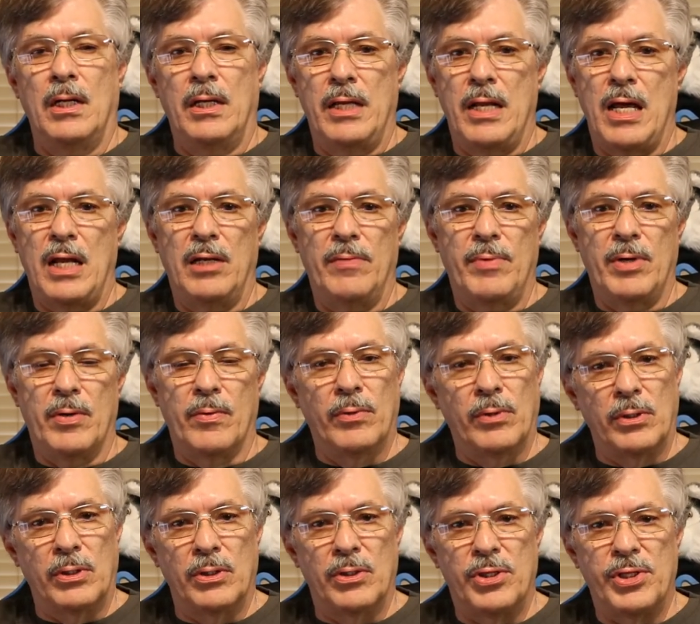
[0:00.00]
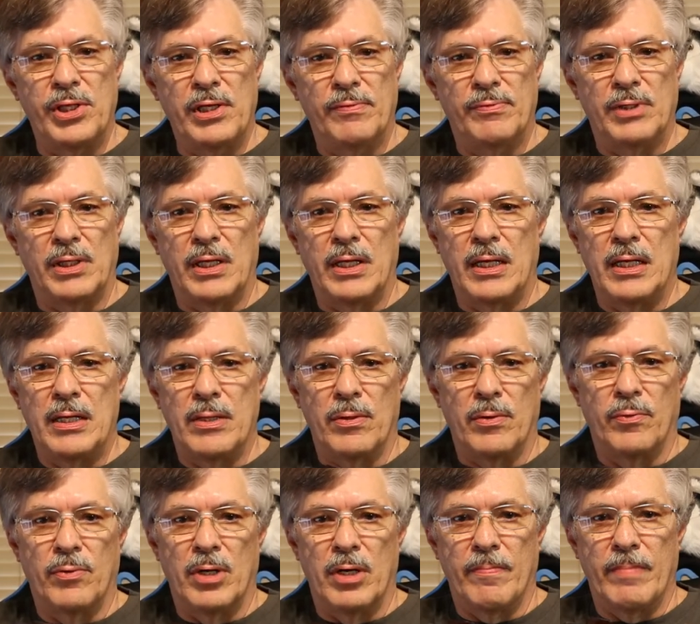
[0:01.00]
you had to be a real good thief to get
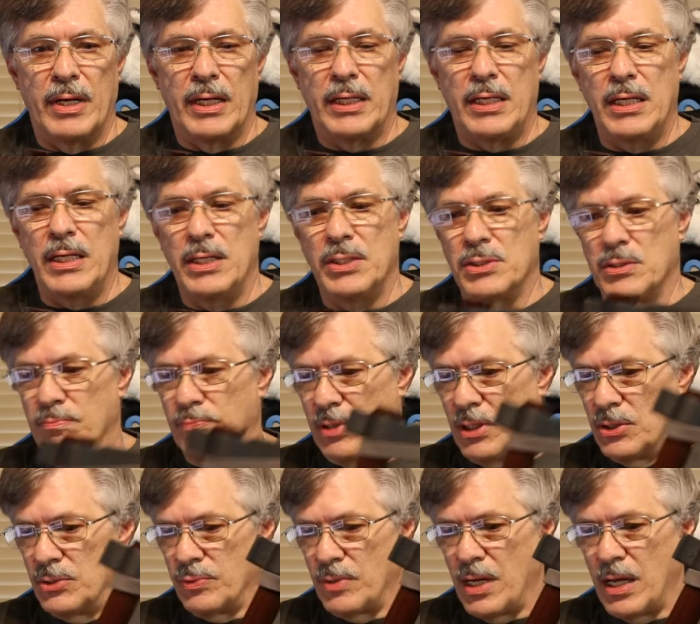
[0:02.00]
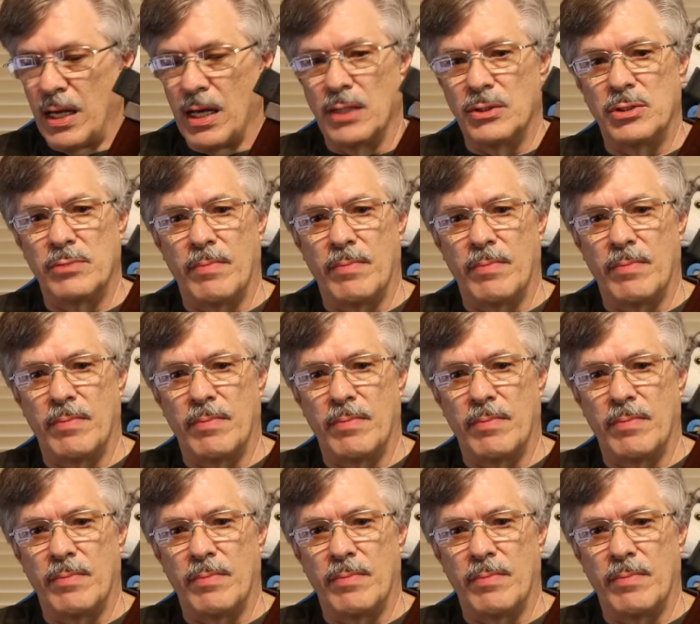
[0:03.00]
either one of my keys and plus when I got